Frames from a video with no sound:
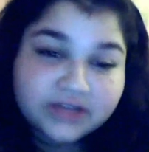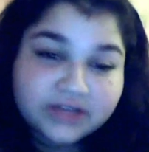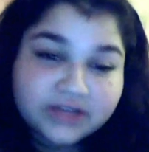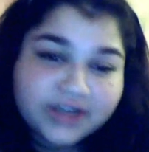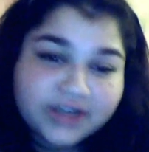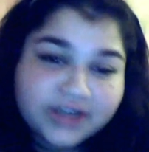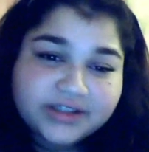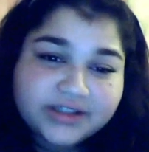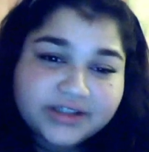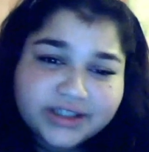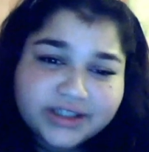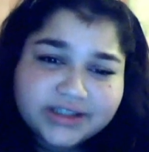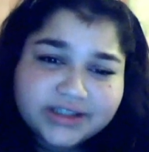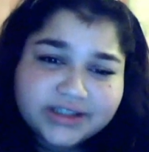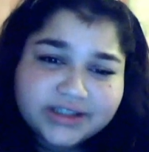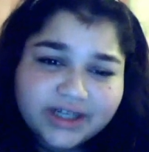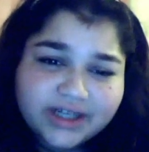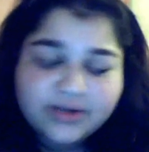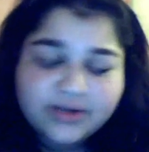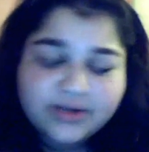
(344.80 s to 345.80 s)
So I just like
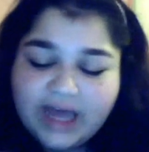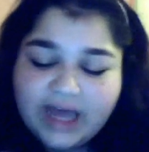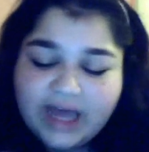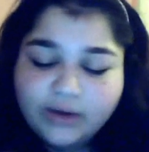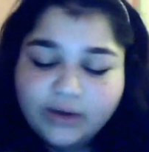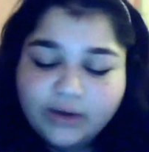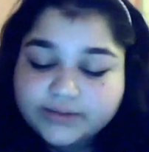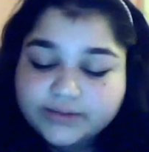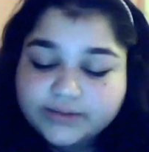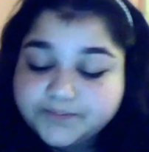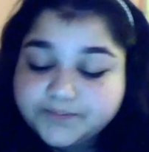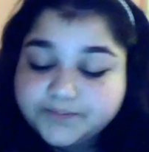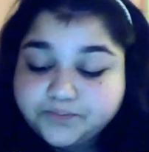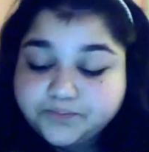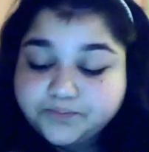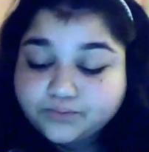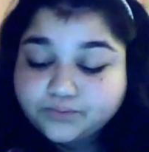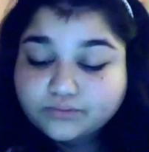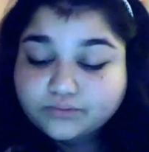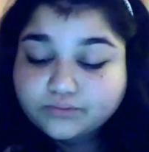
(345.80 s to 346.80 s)
stick with that one.
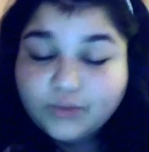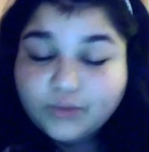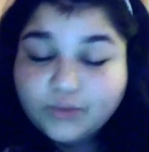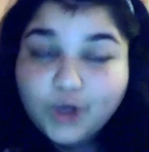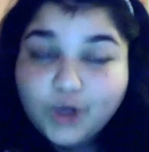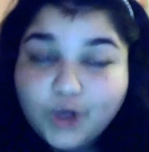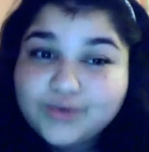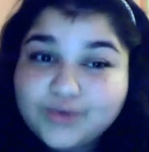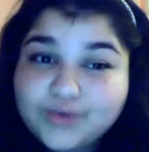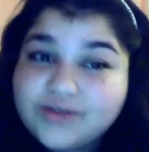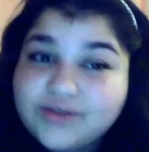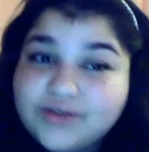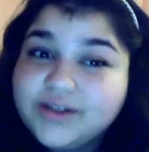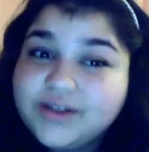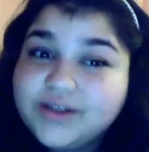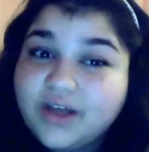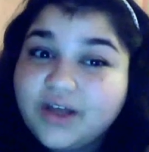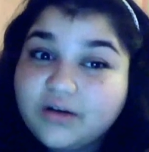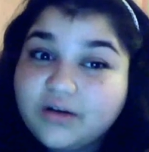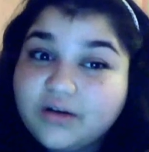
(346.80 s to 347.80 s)
There was
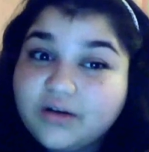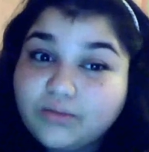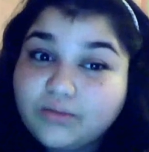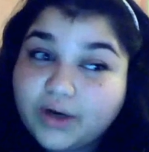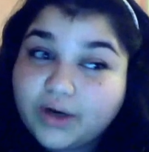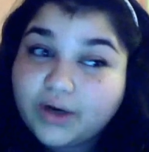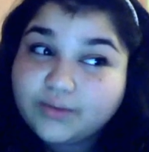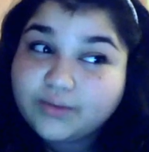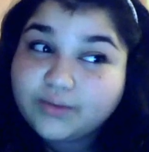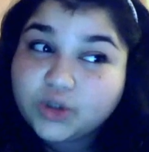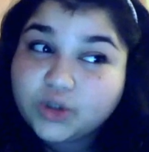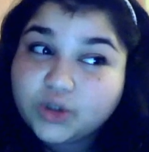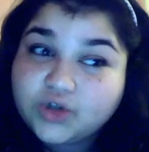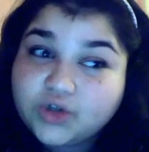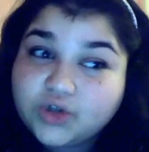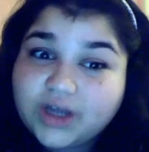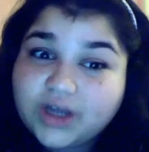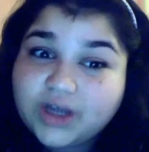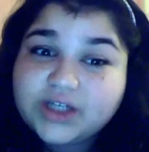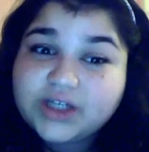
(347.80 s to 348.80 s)
only other one
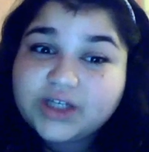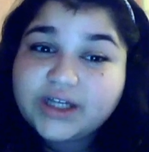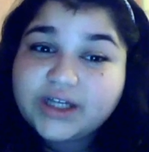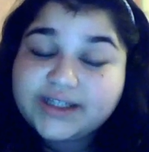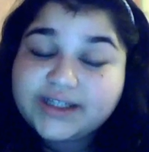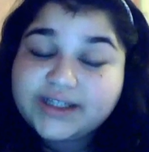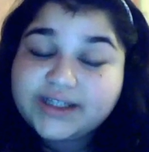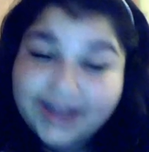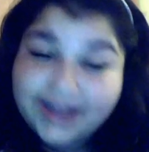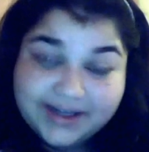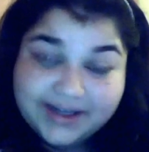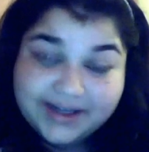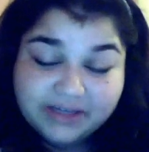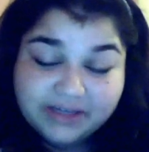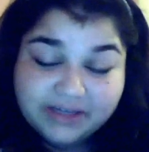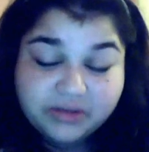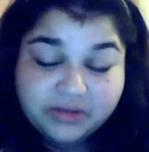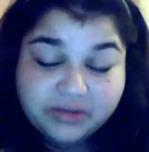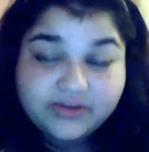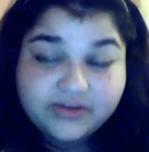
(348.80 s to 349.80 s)
moisturizer I like that I had a
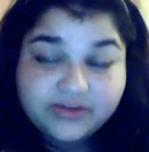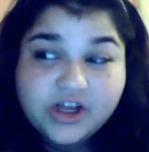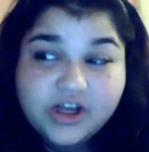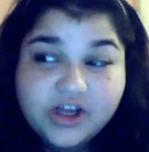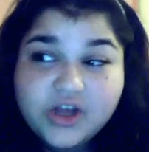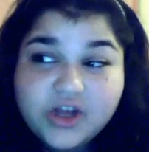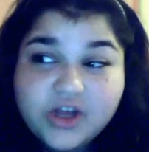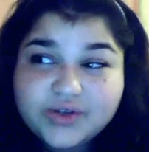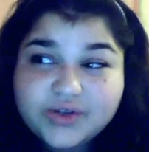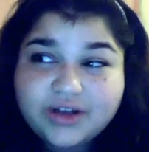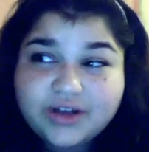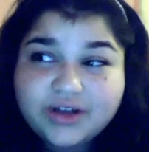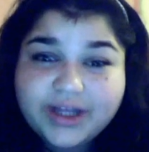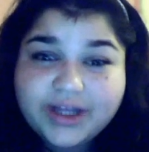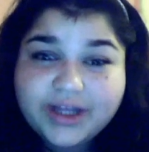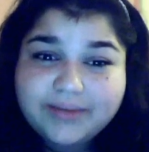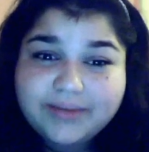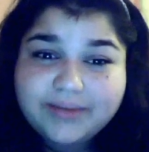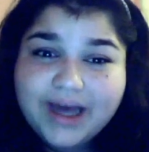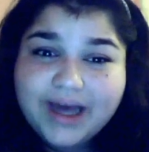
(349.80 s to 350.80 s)
sample of. It's
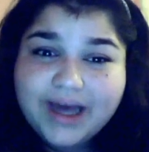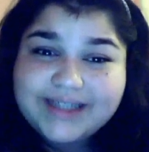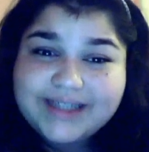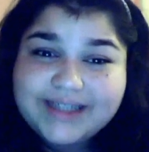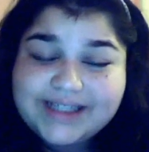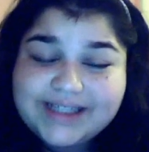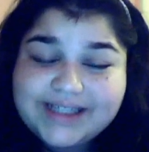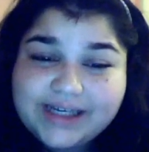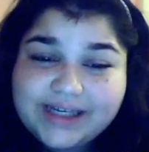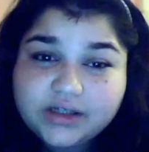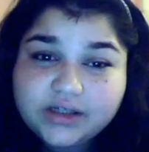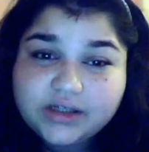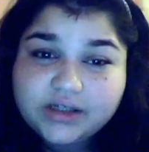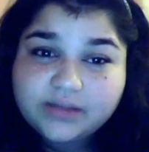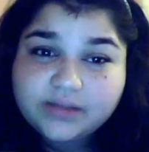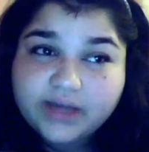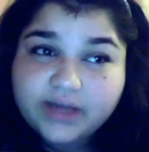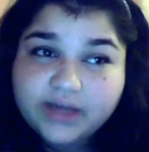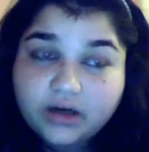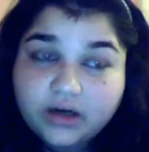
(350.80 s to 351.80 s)
called like My Scene or
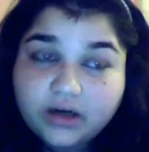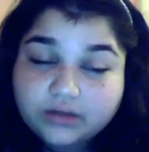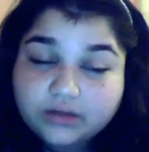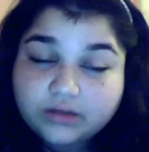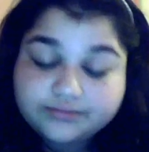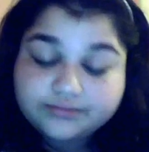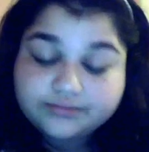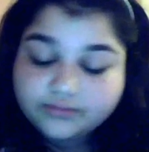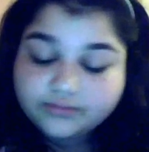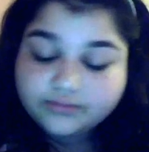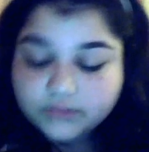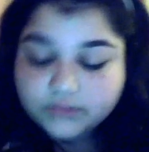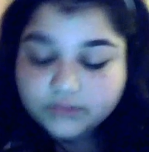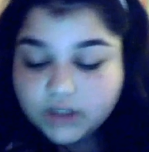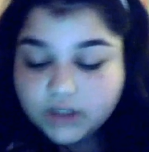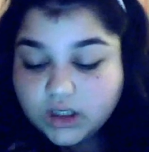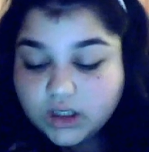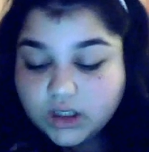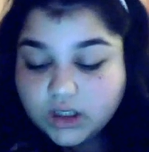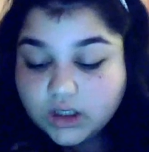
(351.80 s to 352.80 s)
something. I don't know.
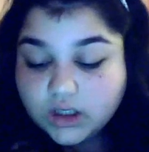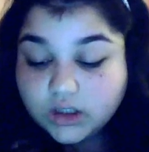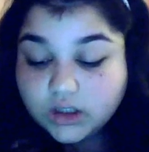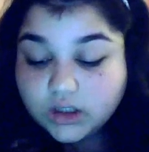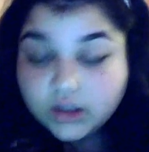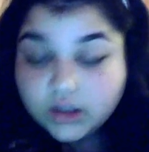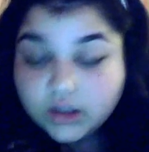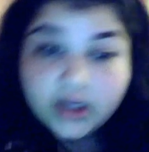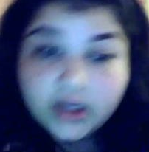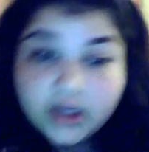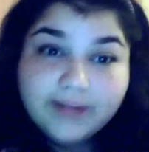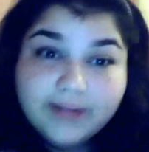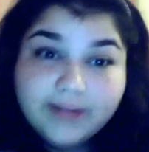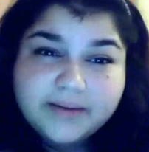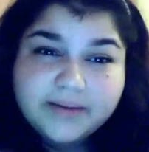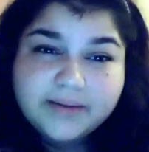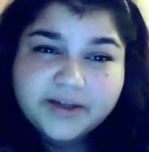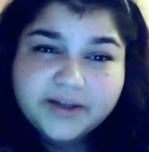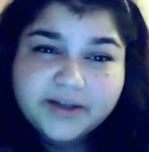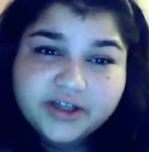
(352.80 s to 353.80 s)
I'll
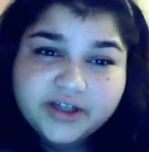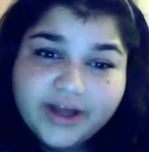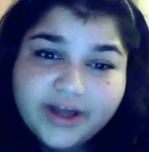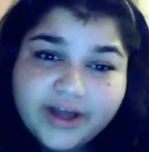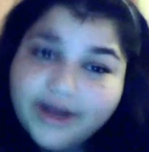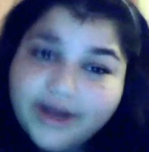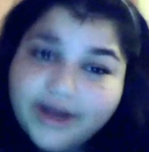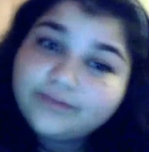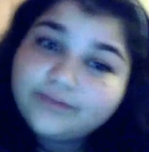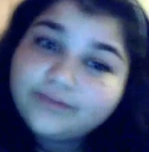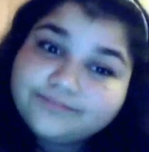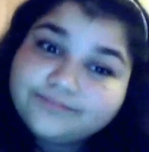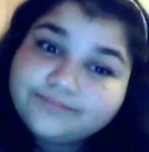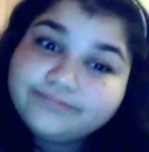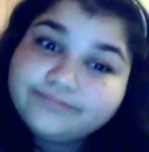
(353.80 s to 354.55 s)
put a picture of that now.